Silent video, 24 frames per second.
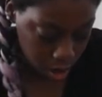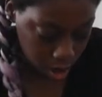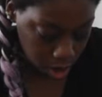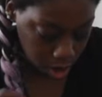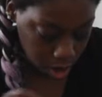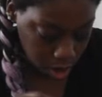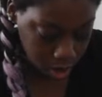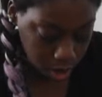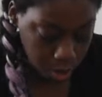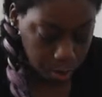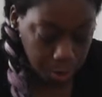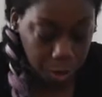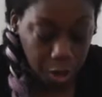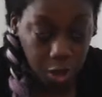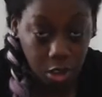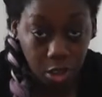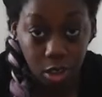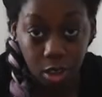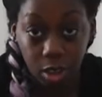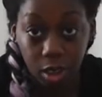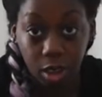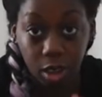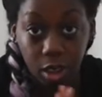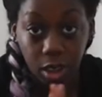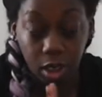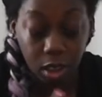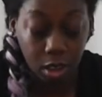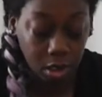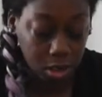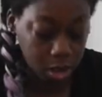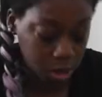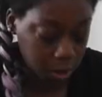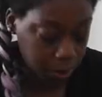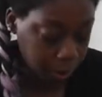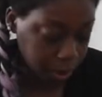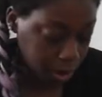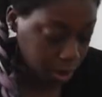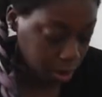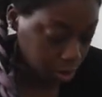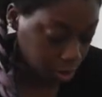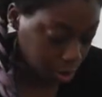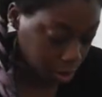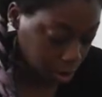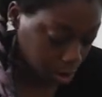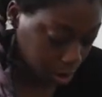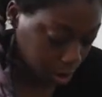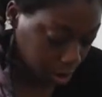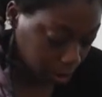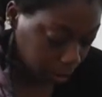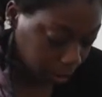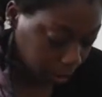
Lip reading: because Marshall's is another expensive store.